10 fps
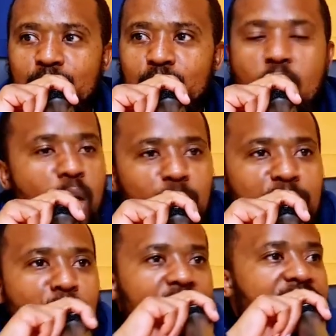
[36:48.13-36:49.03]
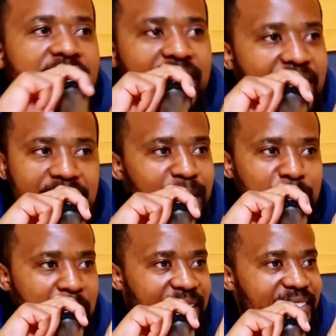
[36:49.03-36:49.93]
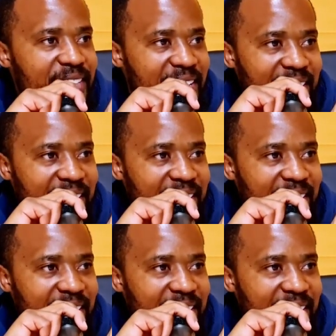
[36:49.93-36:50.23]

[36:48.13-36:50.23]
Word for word: No, we're not going to say nothing, man.